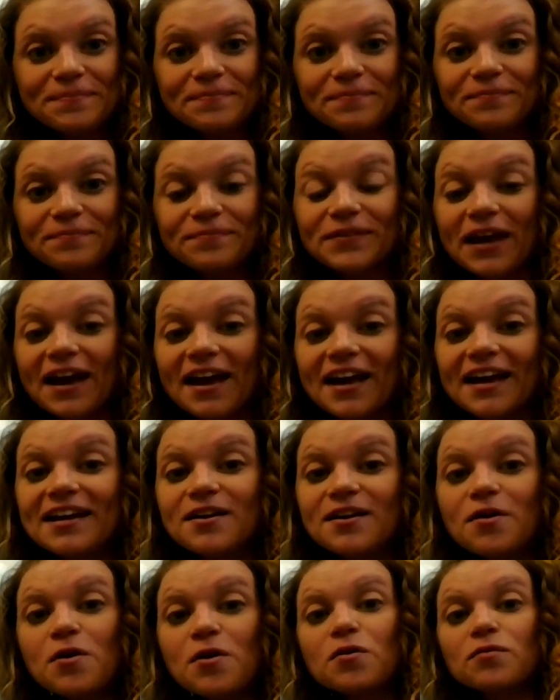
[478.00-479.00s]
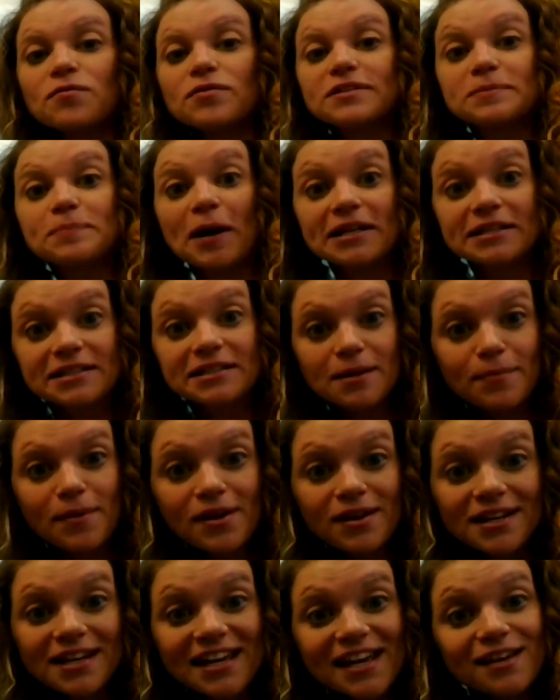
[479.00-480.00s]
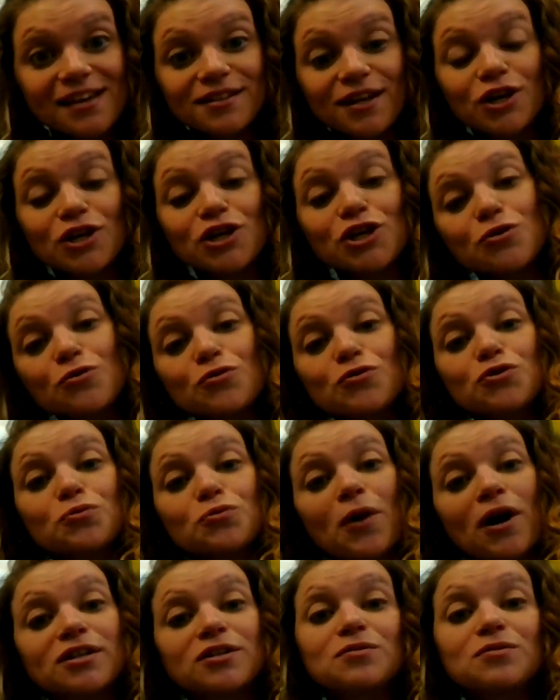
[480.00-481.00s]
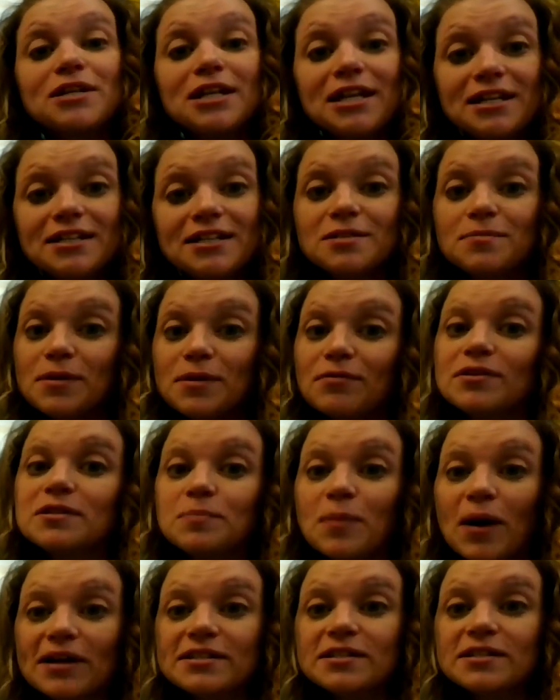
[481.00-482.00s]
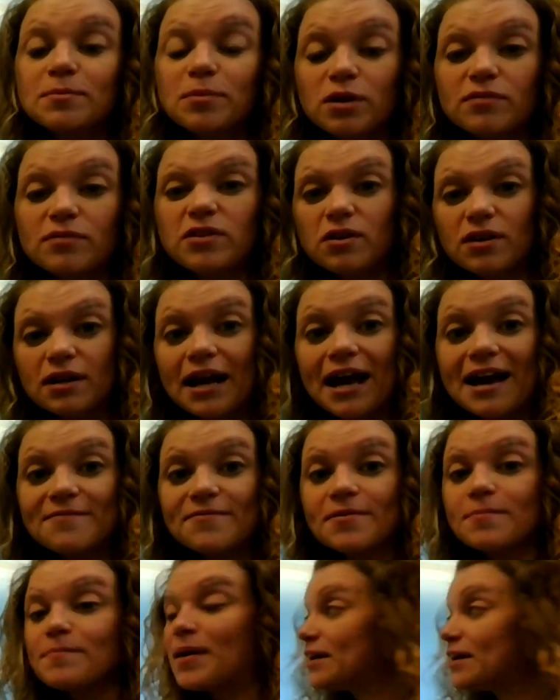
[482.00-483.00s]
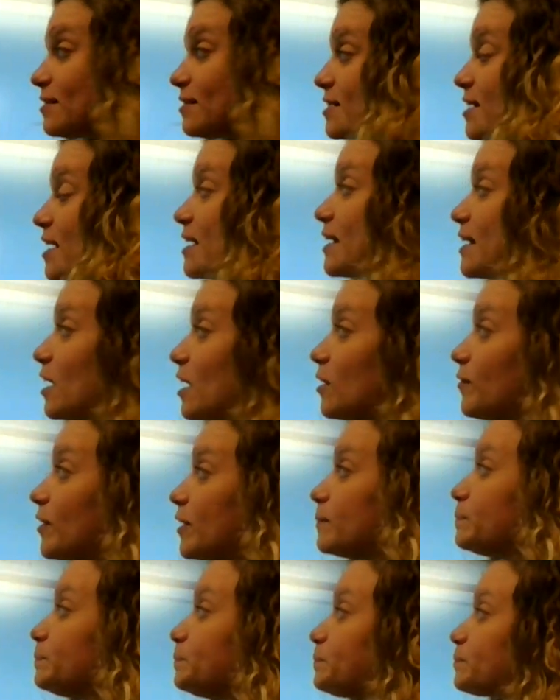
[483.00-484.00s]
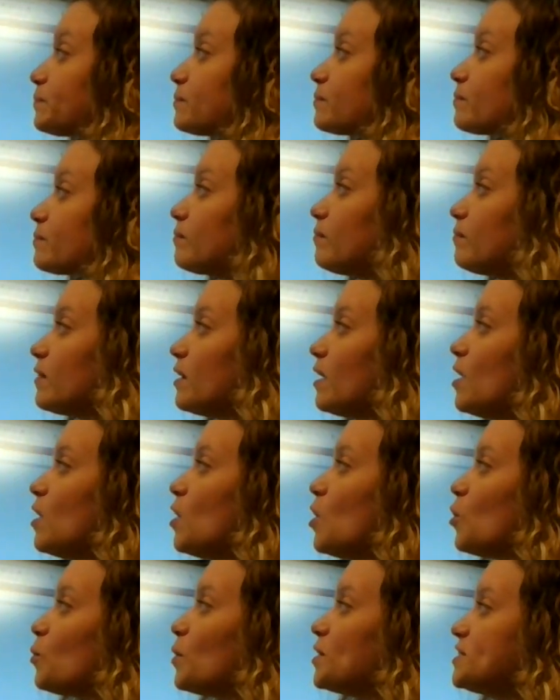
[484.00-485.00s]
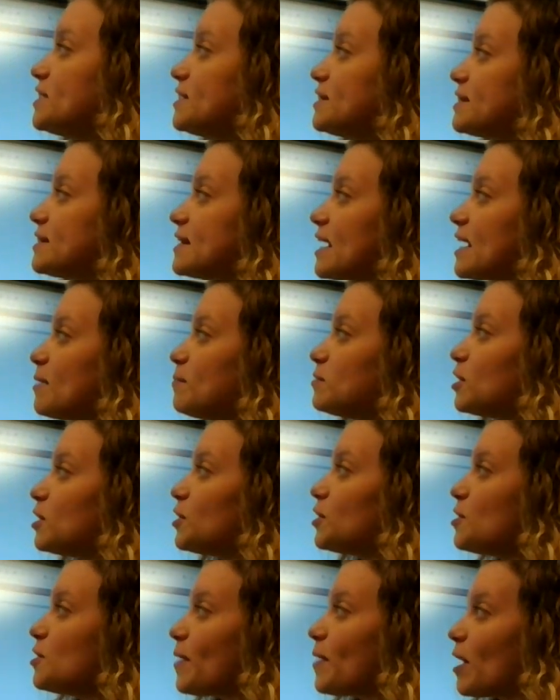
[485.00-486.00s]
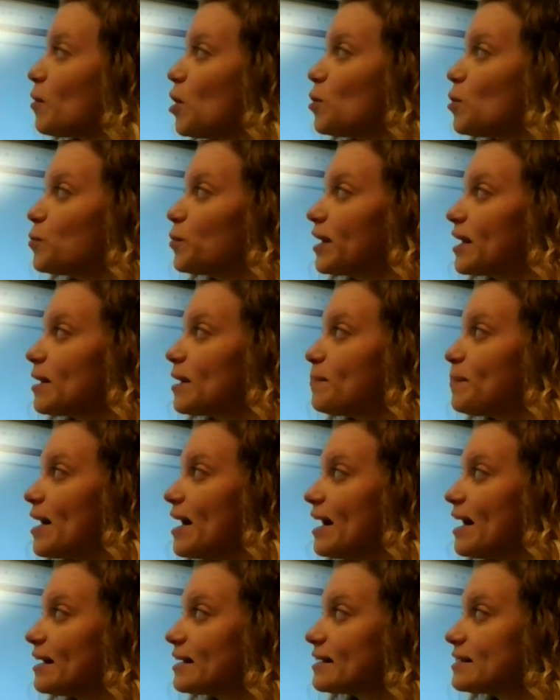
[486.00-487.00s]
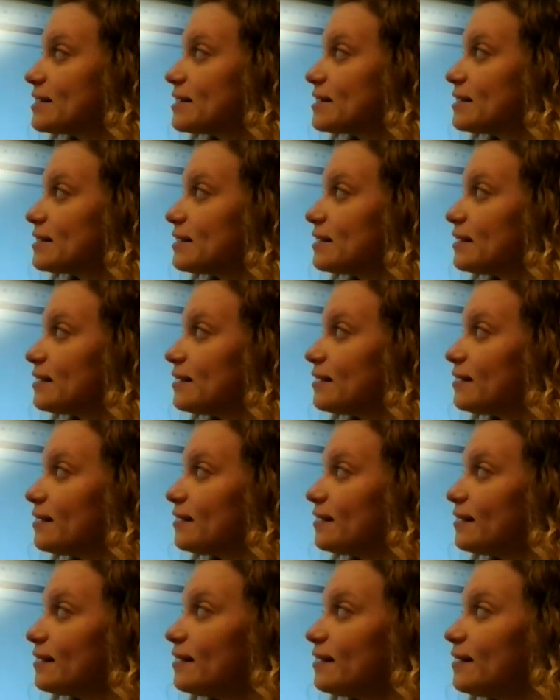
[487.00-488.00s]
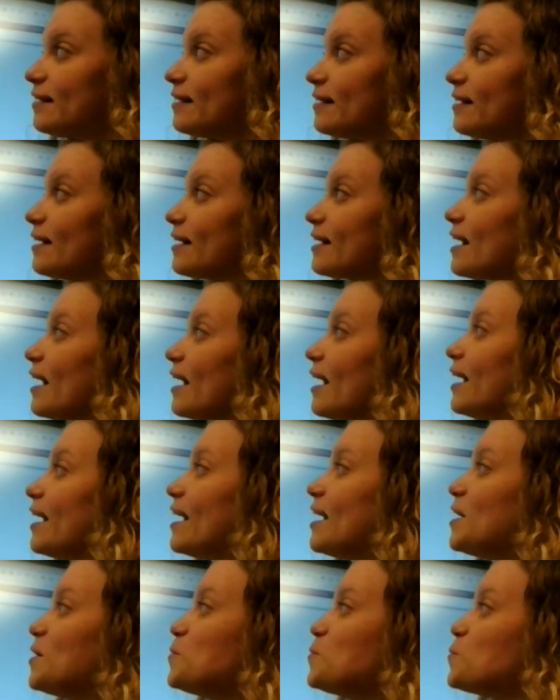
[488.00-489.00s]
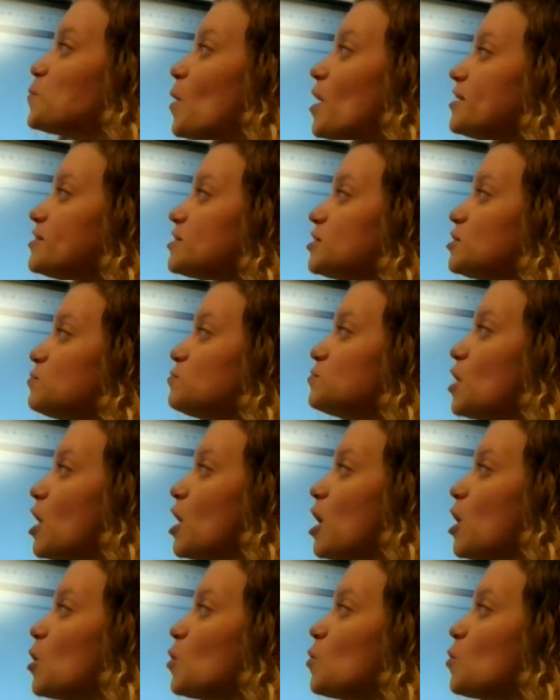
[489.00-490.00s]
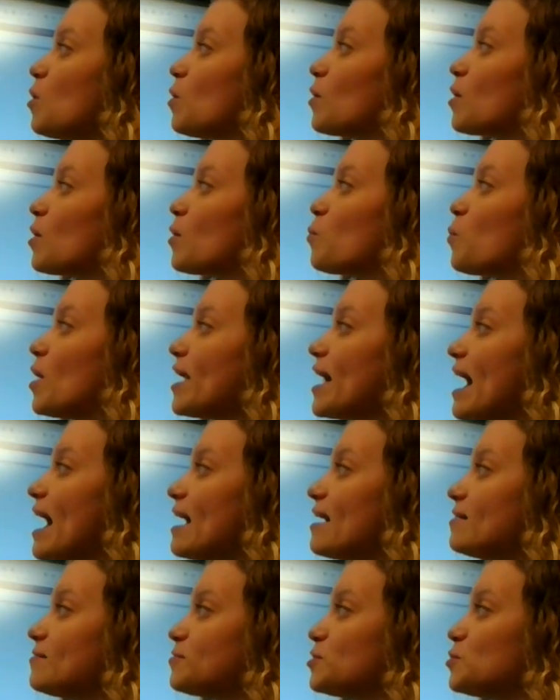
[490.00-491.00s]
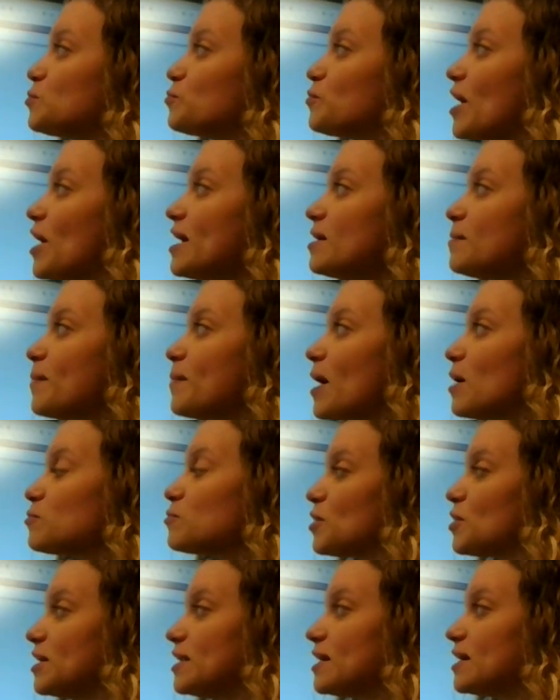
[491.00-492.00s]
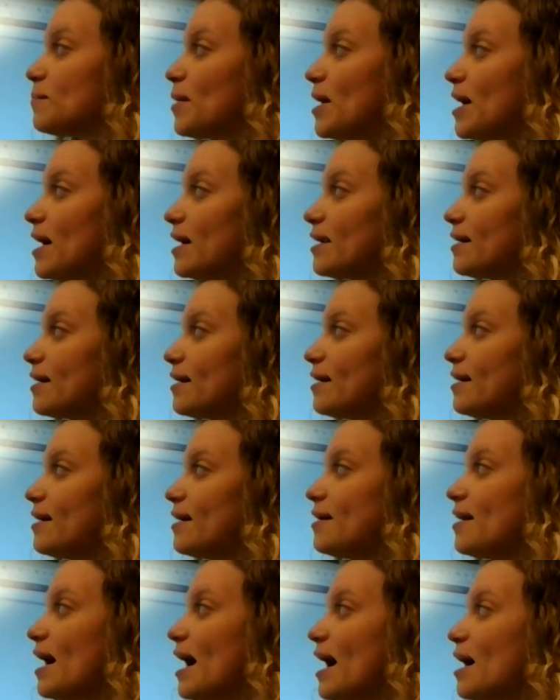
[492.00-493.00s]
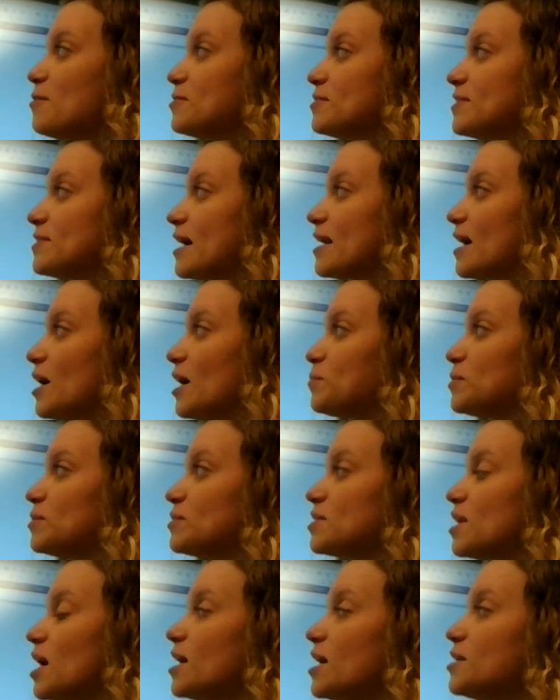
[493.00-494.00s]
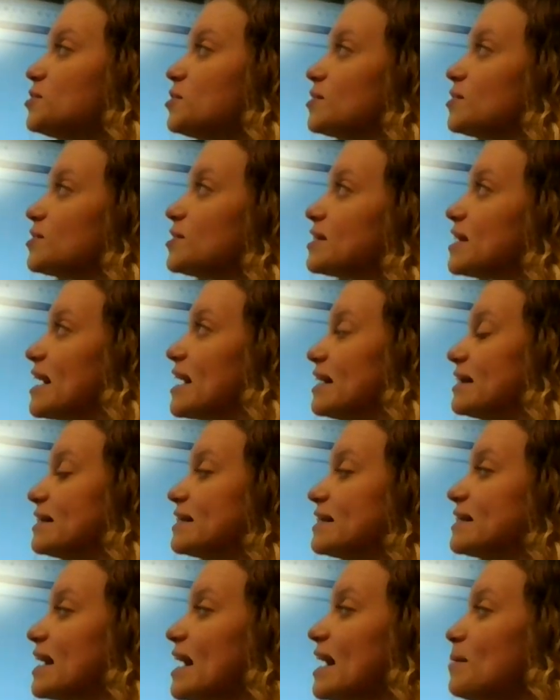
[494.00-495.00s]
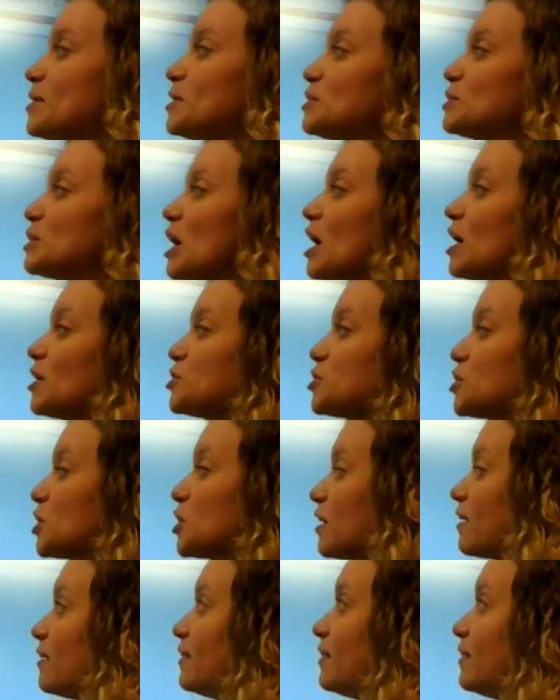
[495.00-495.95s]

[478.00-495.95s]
Okay, responsibility is a huge one. You need to be responsible if you're going to have a pet take care of it. What did Sam learn about owning a pet? Okay, what do you know or what have you read about training a pet? How did that help you to understand Sam and Dodger?